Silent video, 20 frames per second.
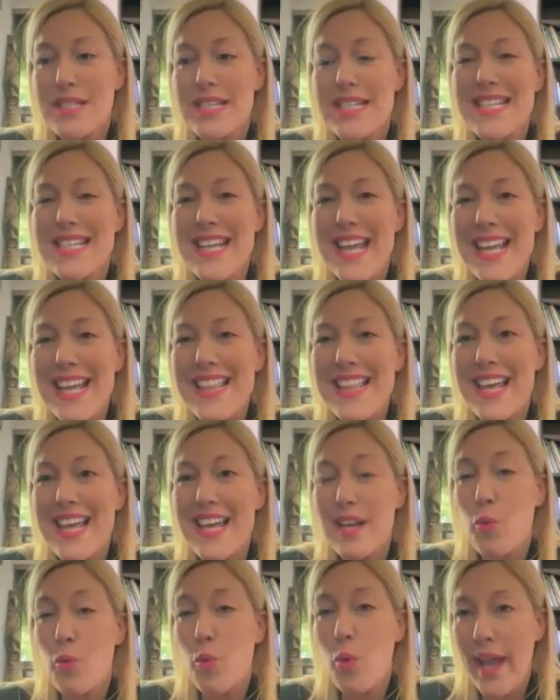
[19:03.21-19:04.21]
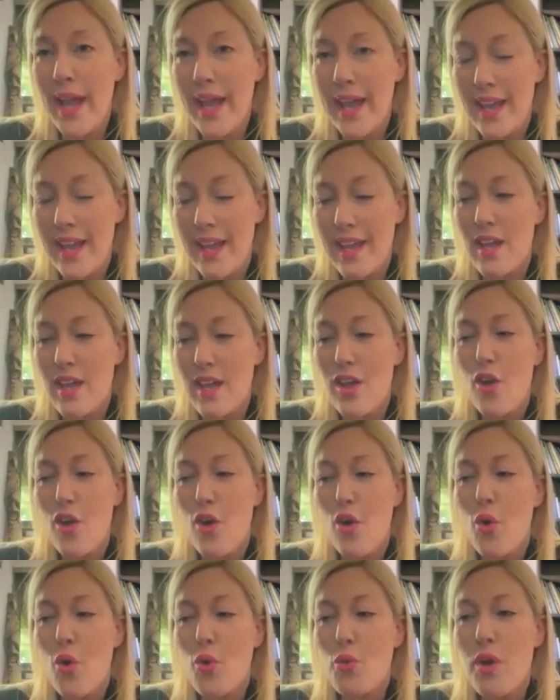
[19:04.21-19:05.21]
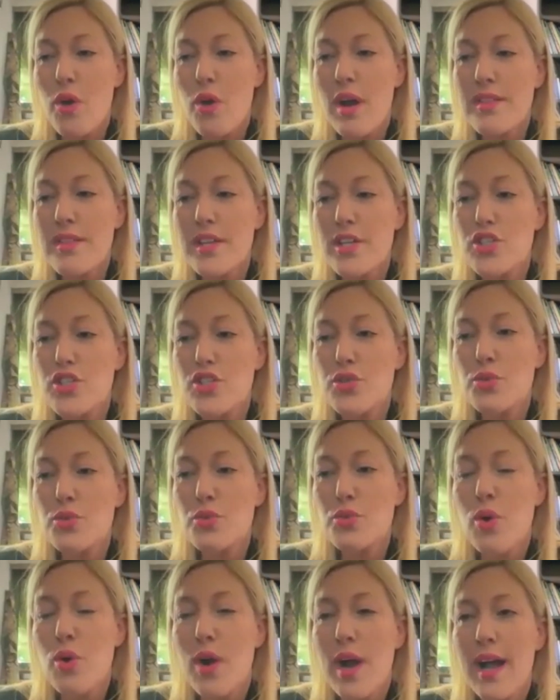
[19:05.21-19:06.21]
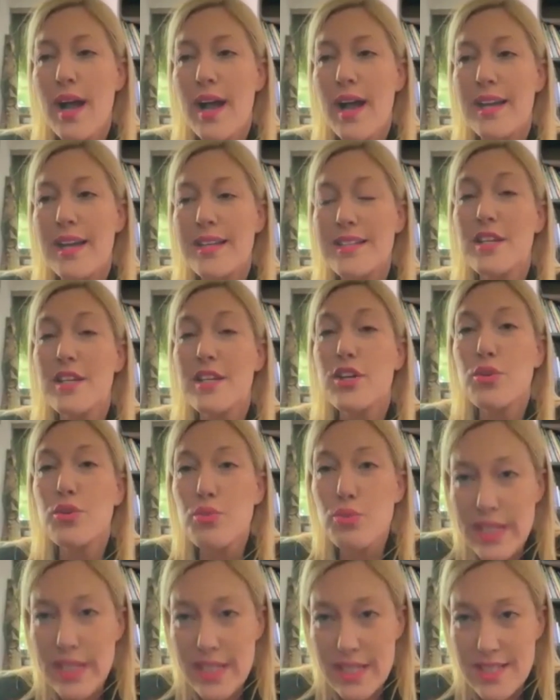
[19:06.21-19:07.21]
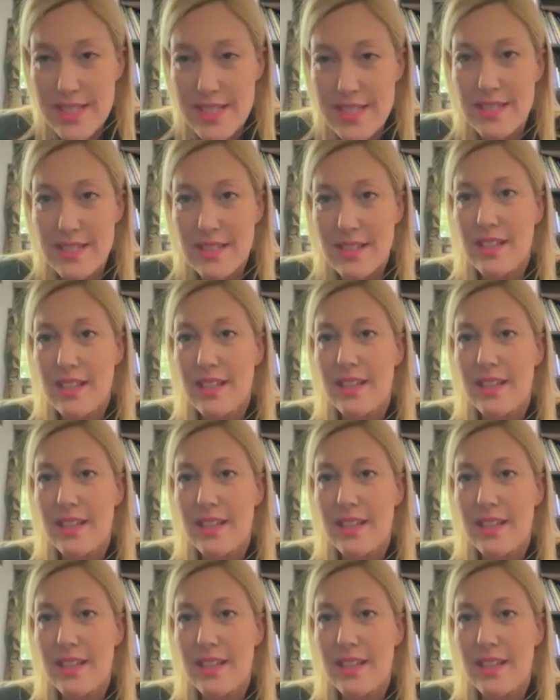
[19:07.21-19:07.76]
To take that away, or rather to decrease